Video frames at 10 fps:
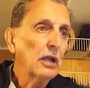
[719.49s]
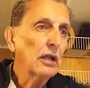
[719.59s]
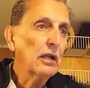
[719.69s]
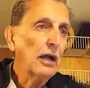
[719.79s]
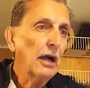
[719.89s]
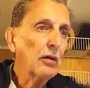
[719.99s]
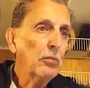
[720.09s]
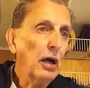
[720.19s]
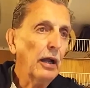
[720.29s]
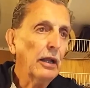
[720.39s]
entire
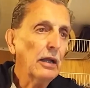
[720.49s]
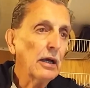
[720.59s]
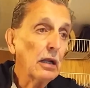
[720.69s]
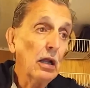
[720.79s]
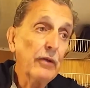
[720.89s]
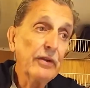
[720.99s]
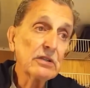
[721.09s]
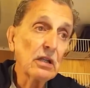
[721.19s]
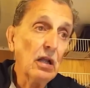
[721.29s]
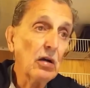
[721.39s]
body. Got a long, this
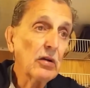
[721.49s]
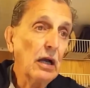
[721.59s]
is a long